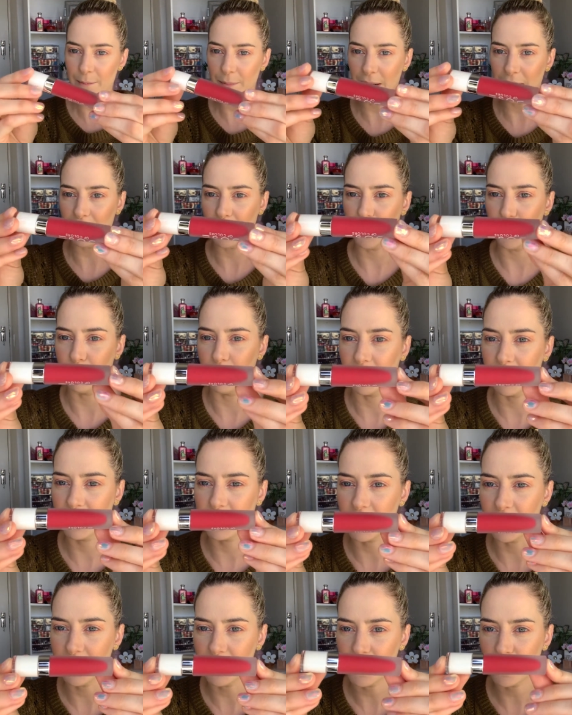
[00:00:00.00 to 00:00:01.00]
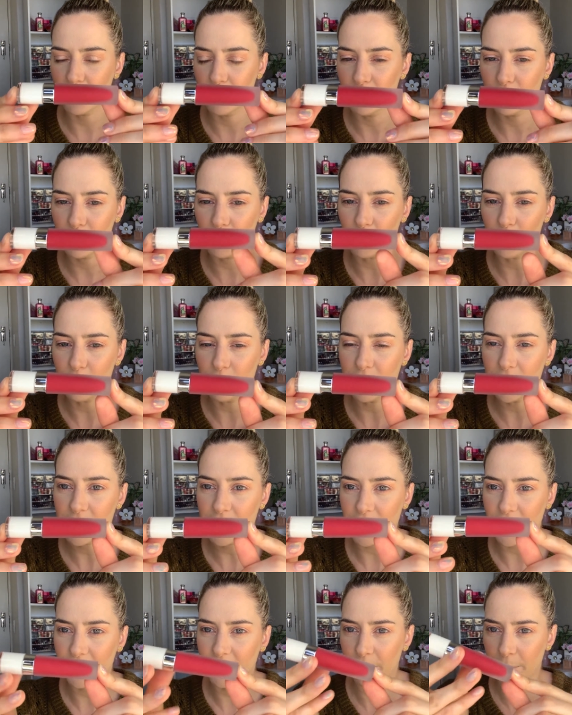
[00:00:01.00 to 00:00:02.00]
say Mellow, but it does look
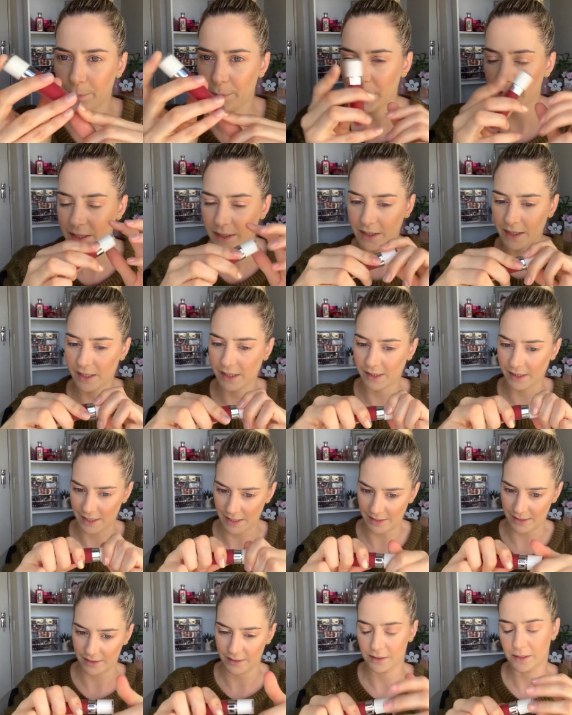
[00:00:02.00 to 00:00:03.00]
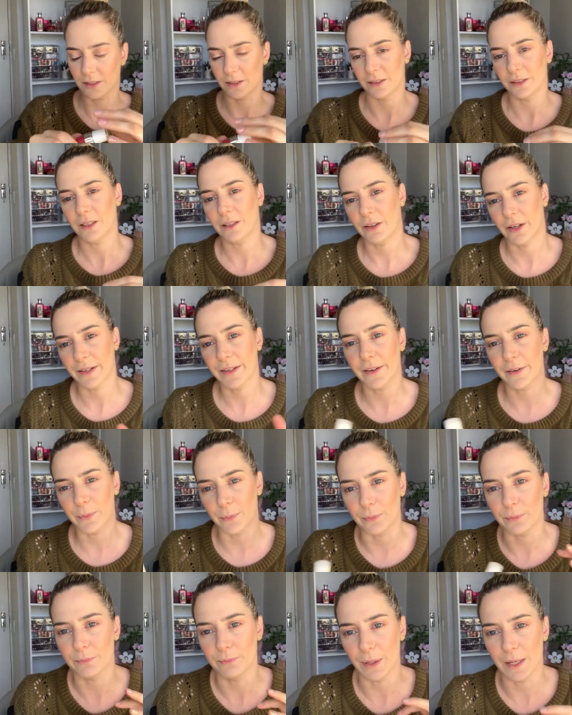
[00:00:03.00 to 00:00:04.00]
almost like a pinky color. So oh, I
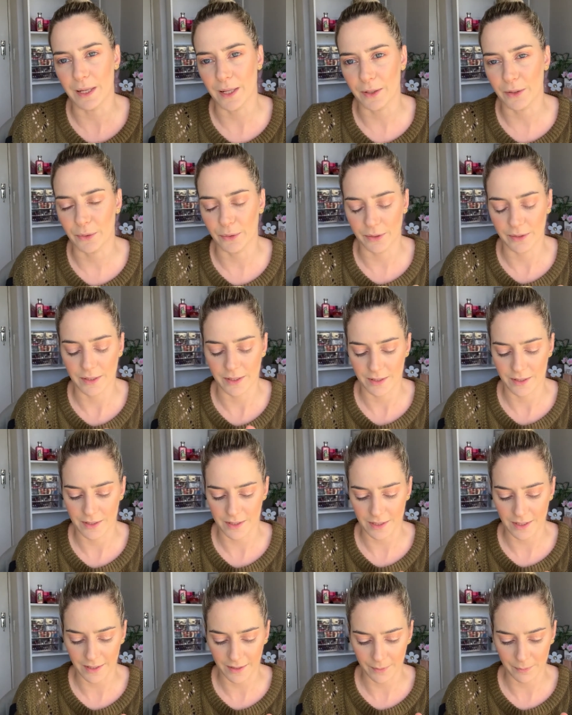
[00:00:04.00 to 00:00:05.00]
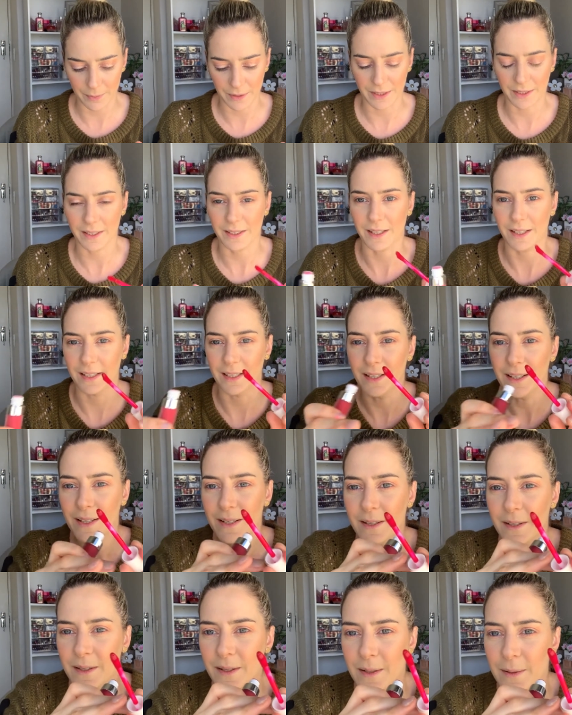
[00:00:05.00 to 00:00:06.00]
know Mellow is like a pinky color.
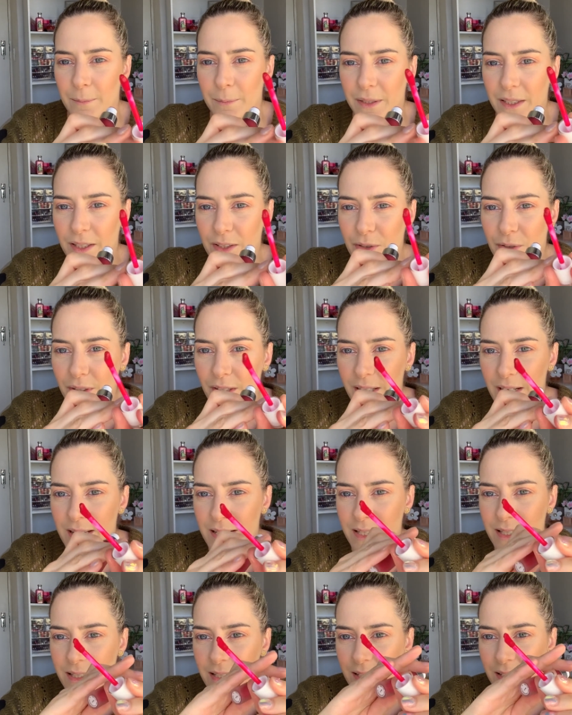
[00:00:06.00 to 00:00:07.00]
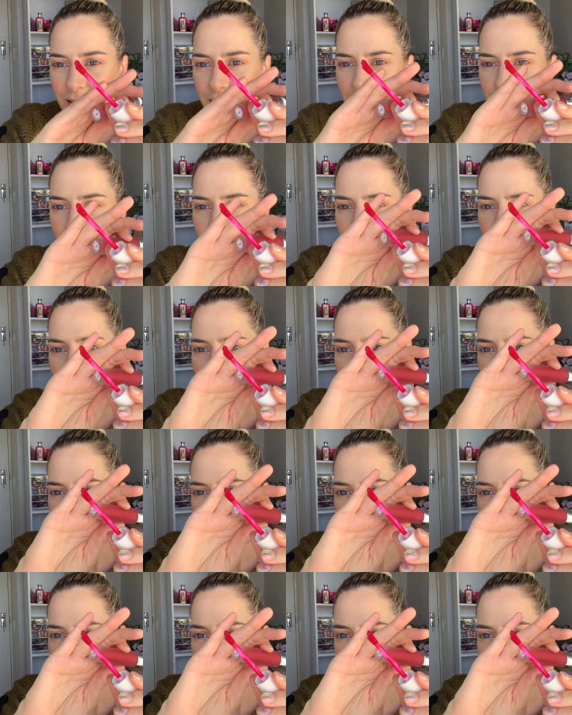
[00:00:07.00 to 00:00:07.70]
But can you guys see? It's